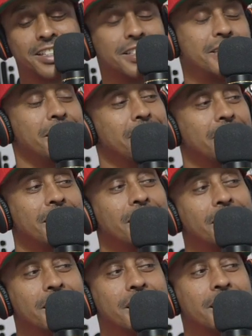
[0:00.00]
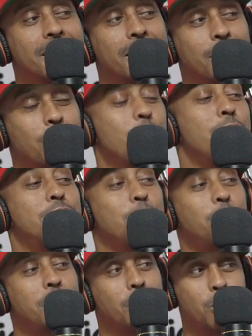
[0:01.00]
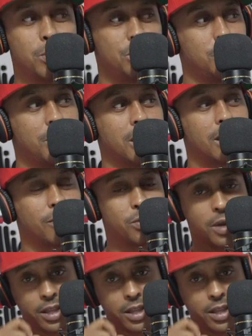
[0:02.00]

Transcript: I just said, like, who would you be? Who would you be if